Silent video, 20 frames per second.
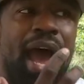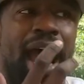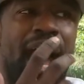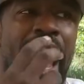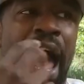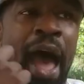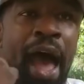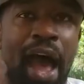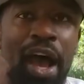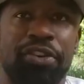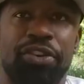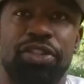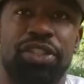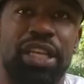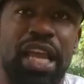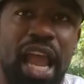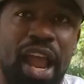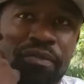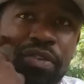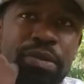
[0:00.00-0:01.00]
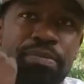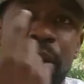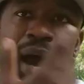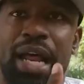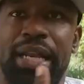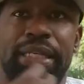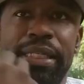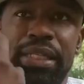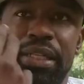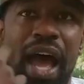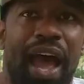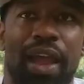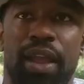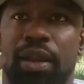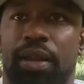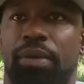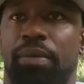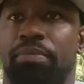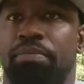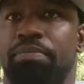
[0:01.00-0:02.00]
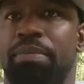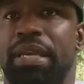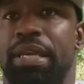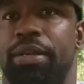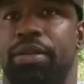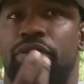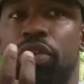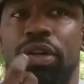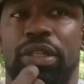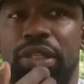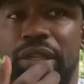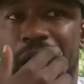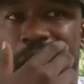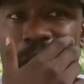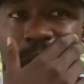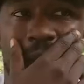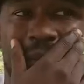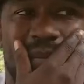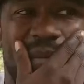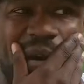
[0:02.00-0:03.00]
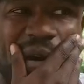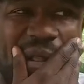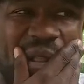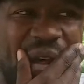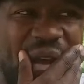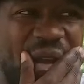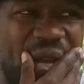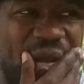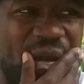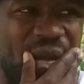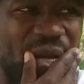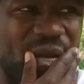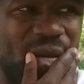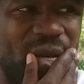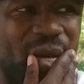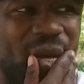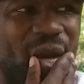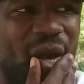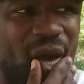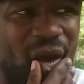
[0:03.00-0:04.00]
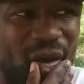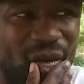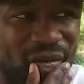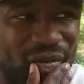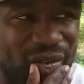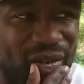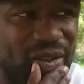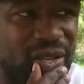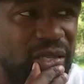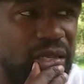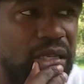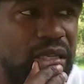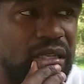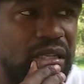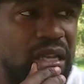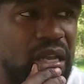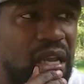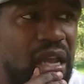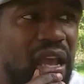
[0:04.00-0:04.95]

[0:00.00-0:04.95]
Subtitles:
I understand everybody's not me, so it's like, but like health reasons.